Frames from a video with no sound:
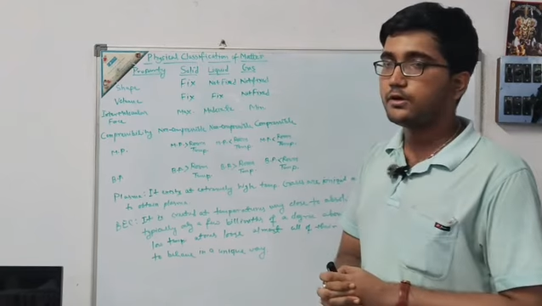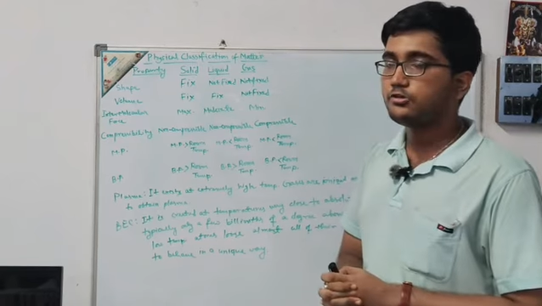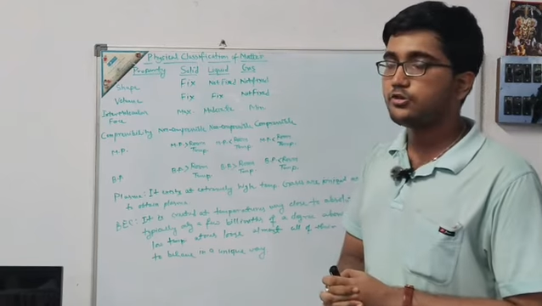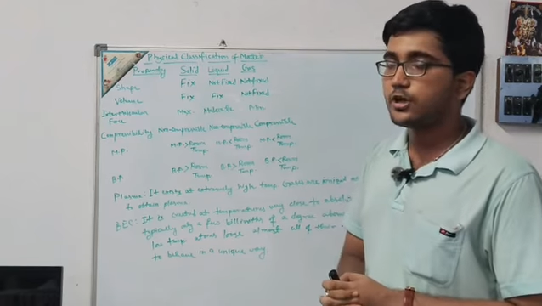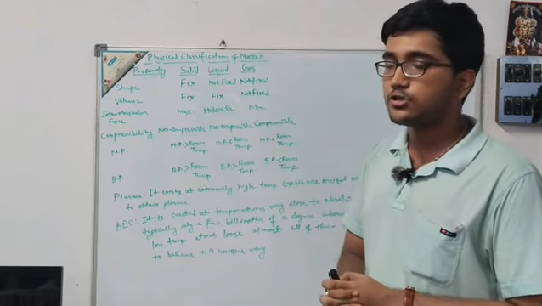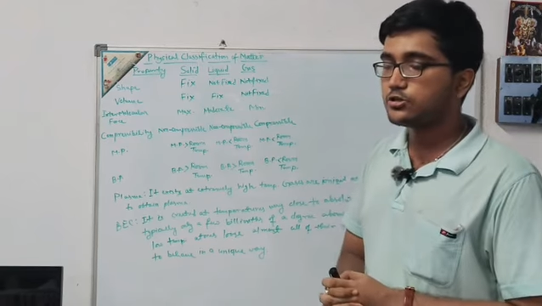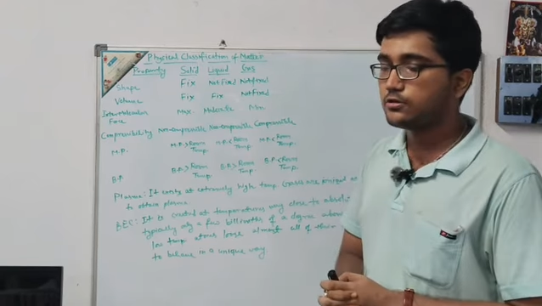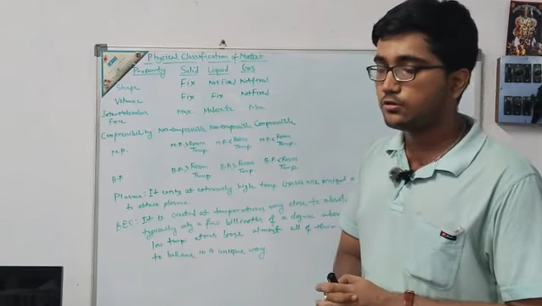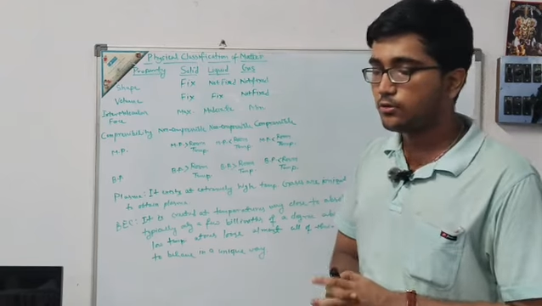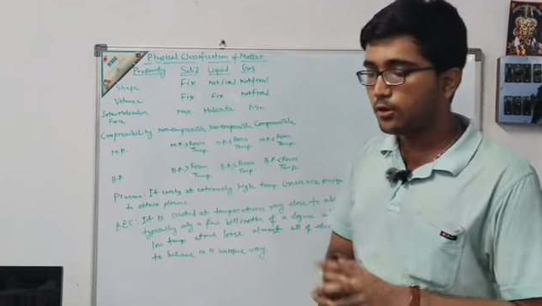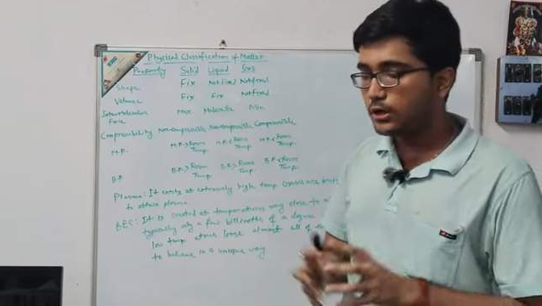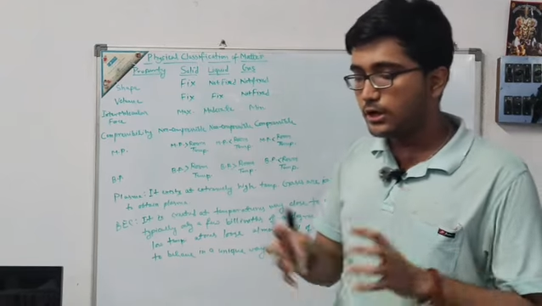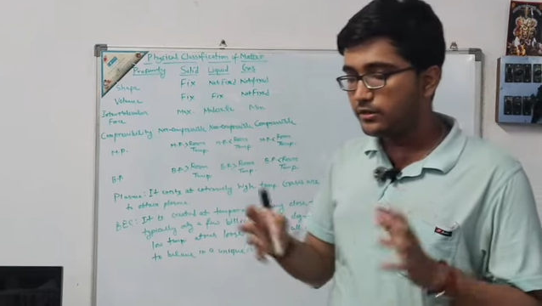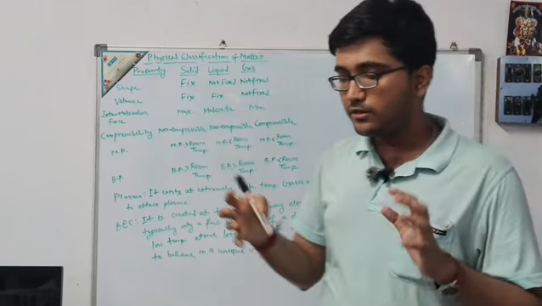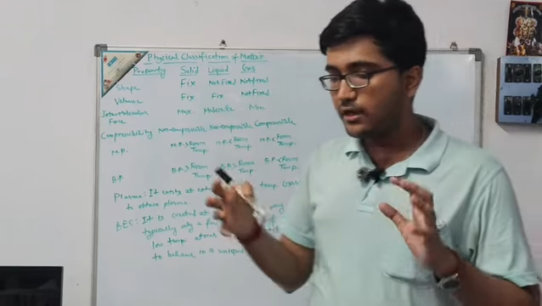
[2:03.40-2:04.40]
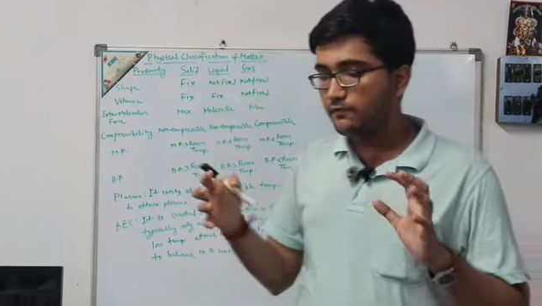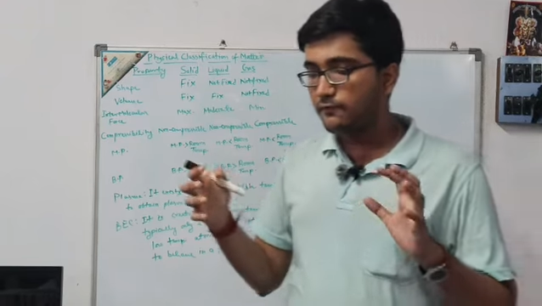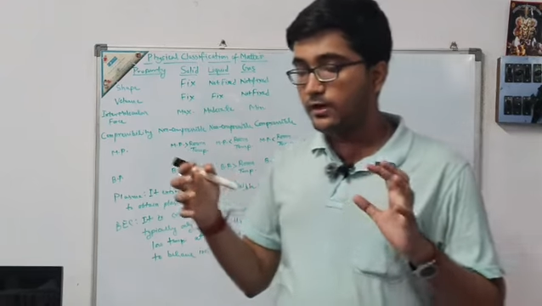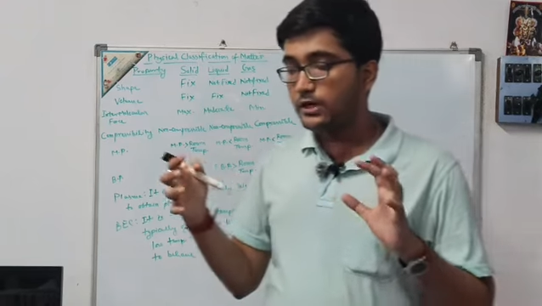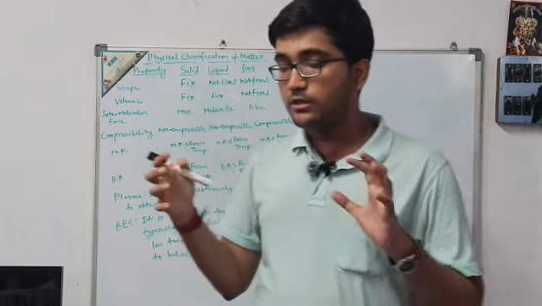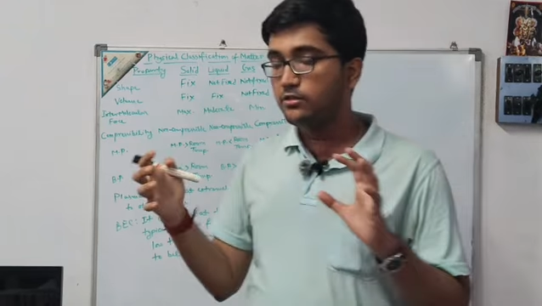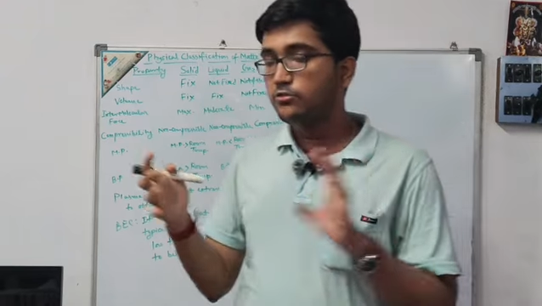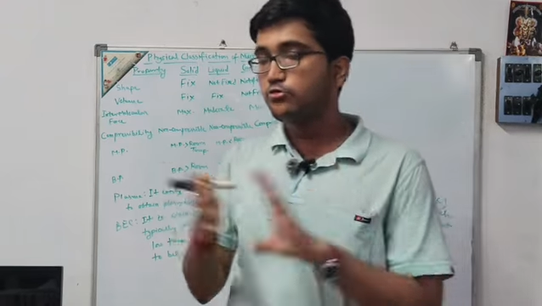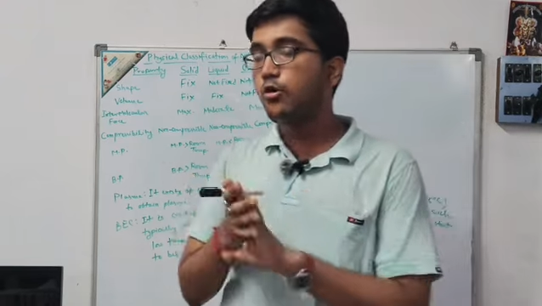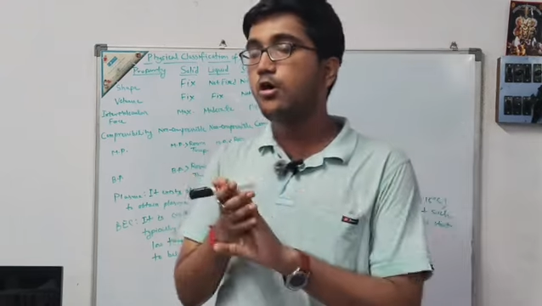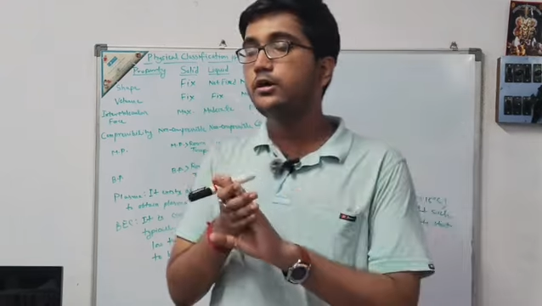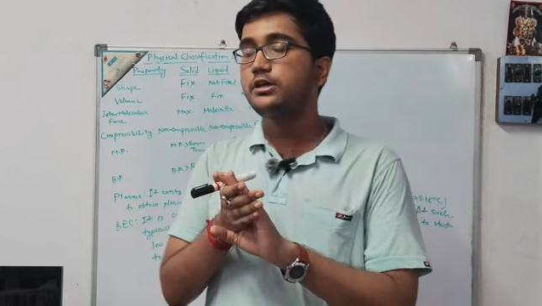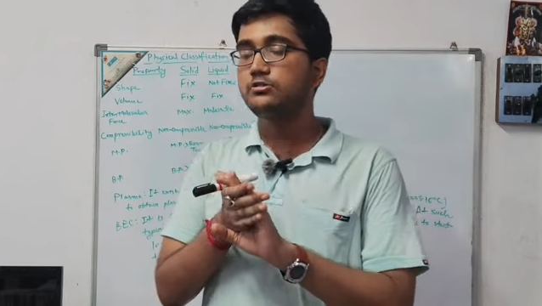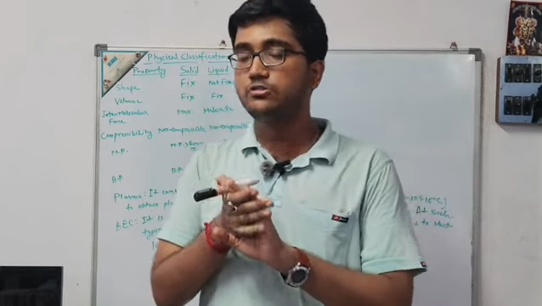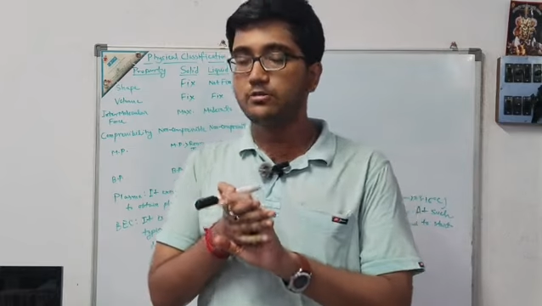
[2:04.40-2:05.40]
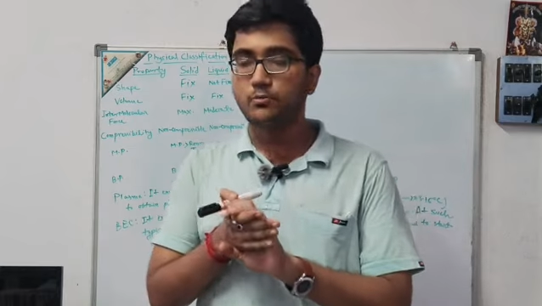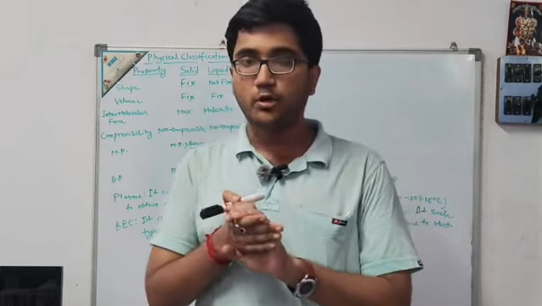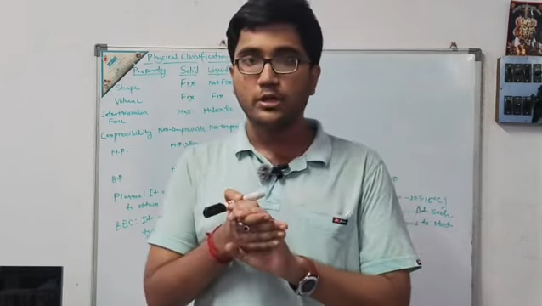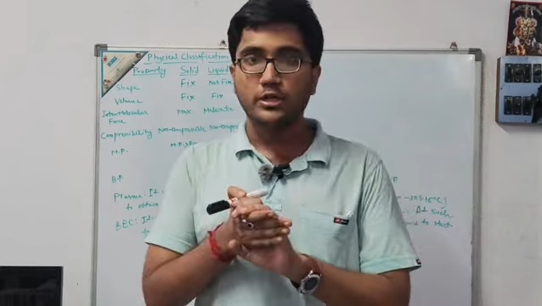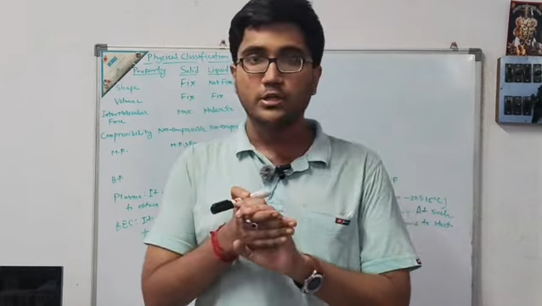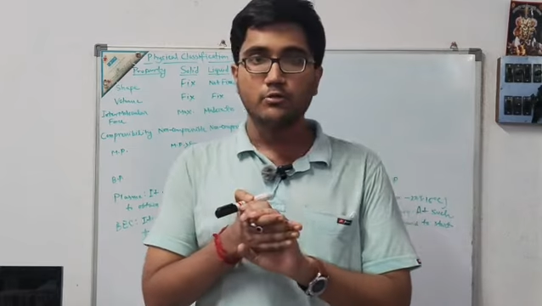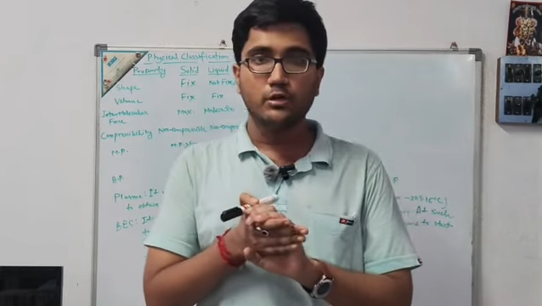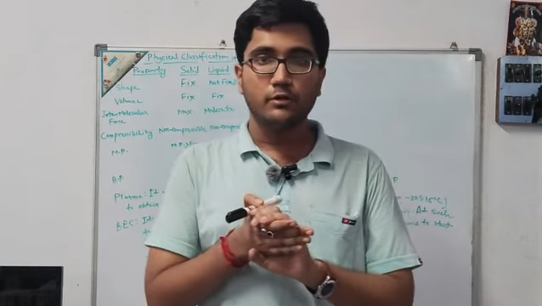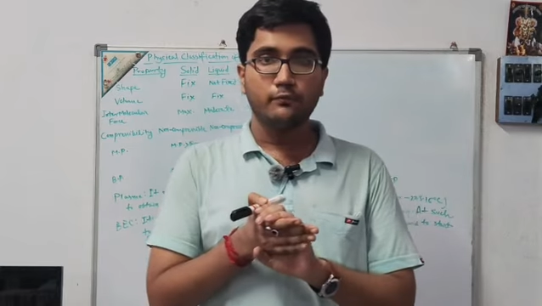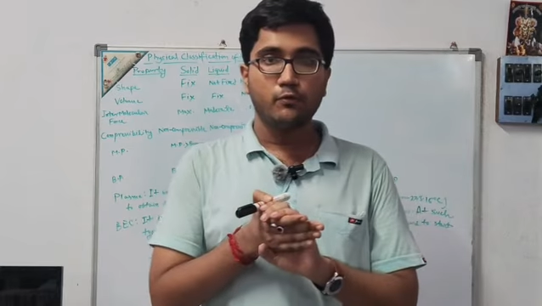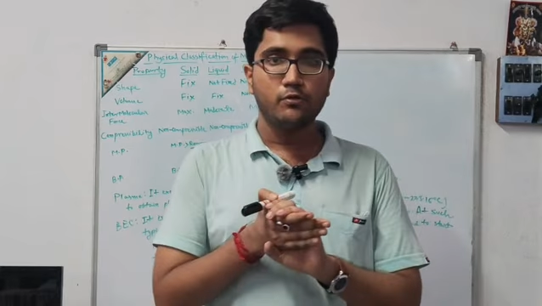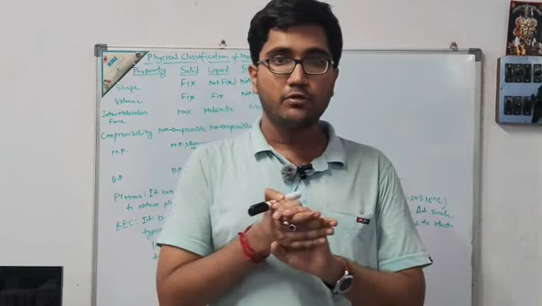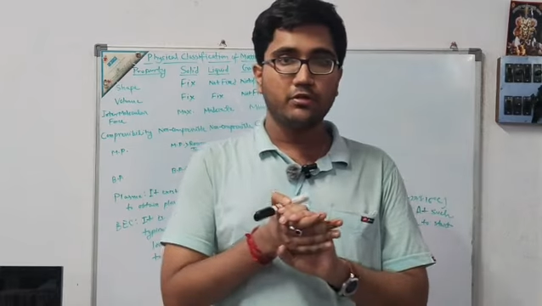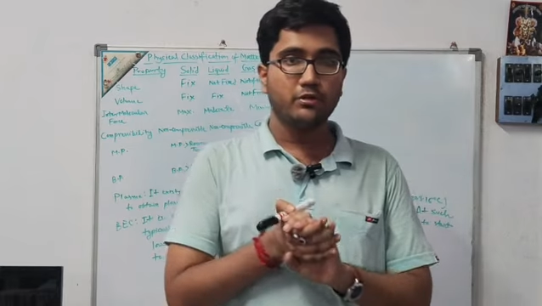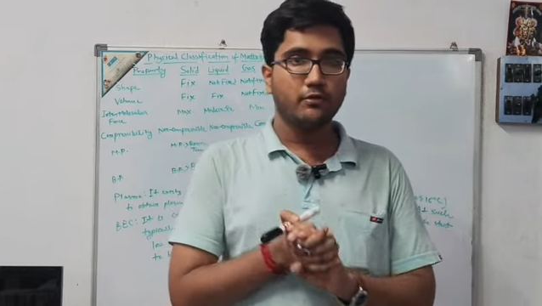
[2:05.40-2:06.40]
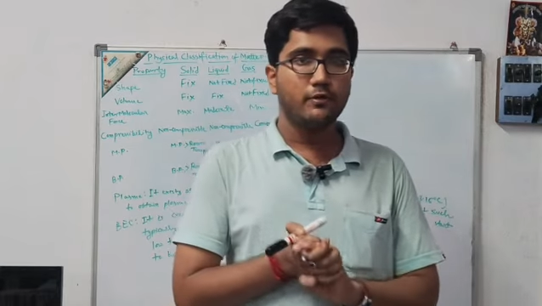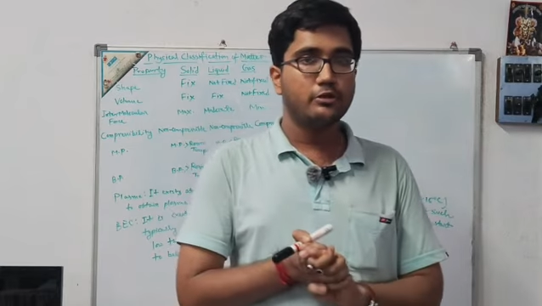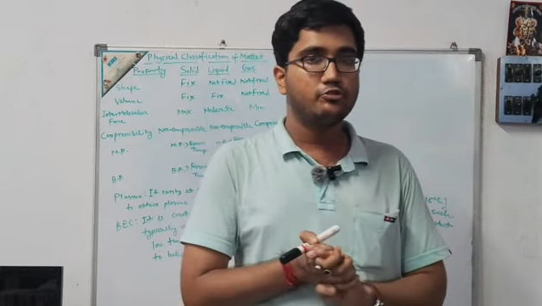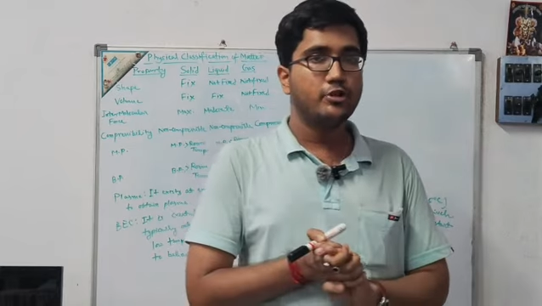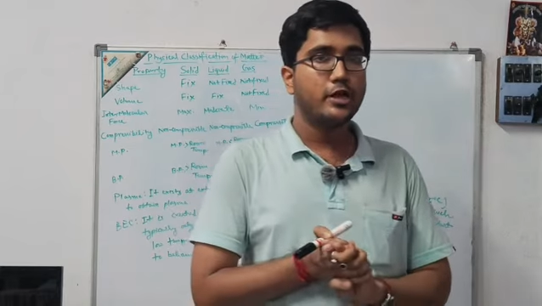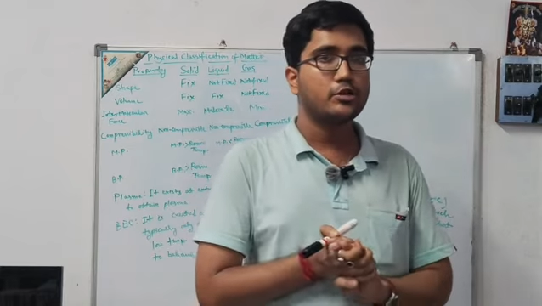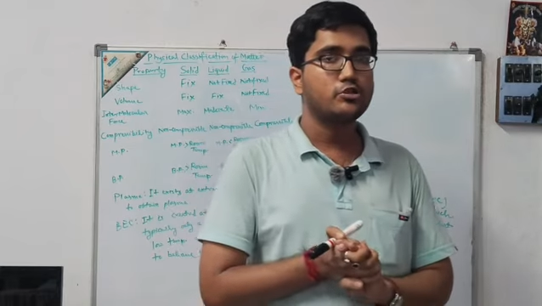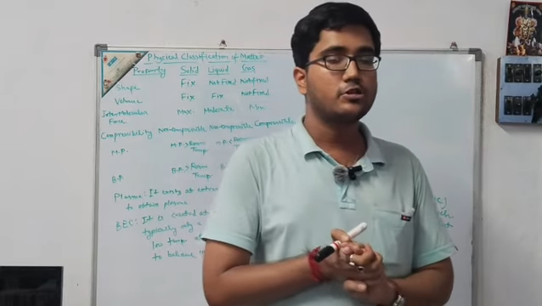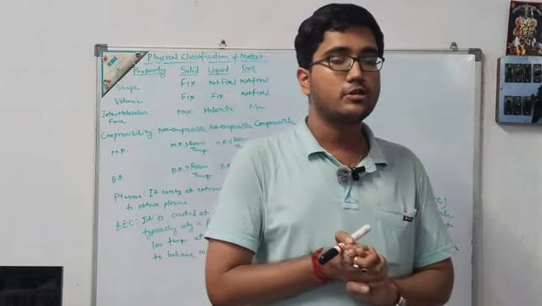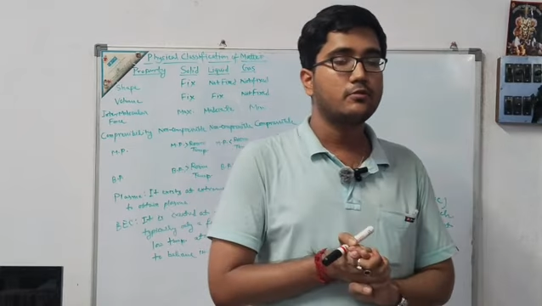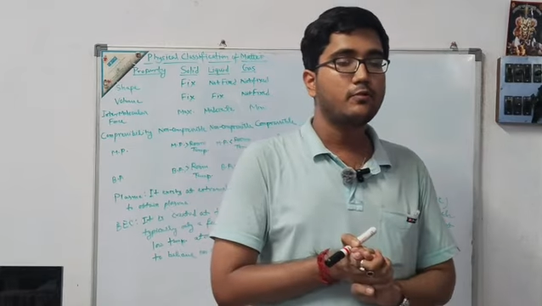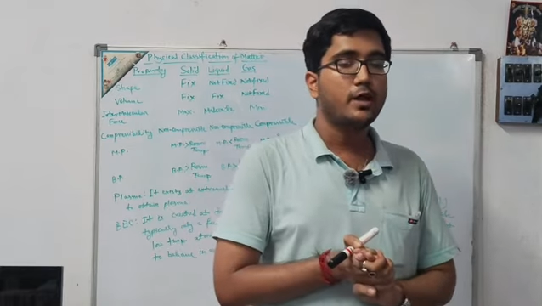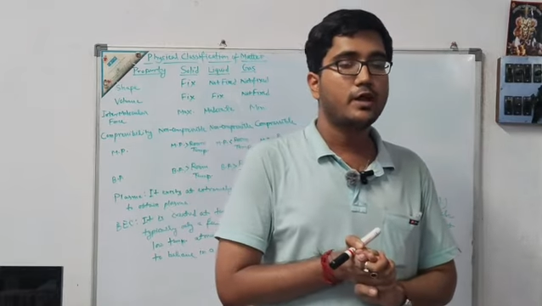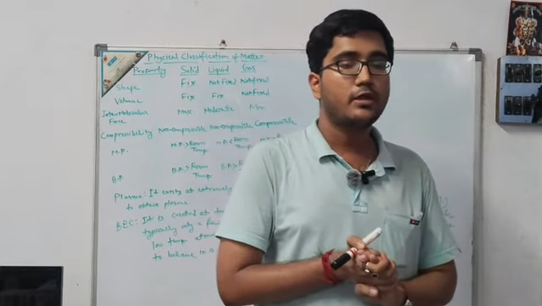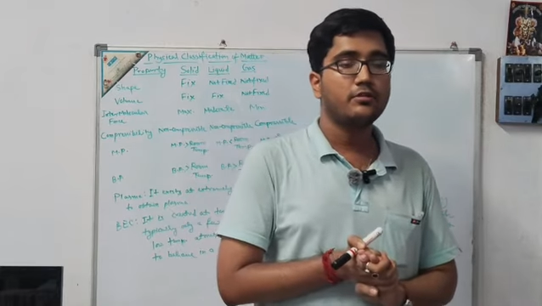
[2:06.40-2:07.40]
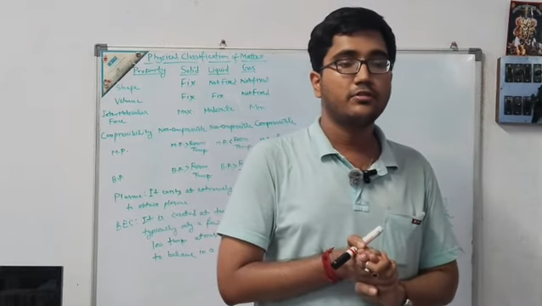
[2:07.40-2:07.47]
force of attraction. Solids have very strong intermolecular forces of attraction,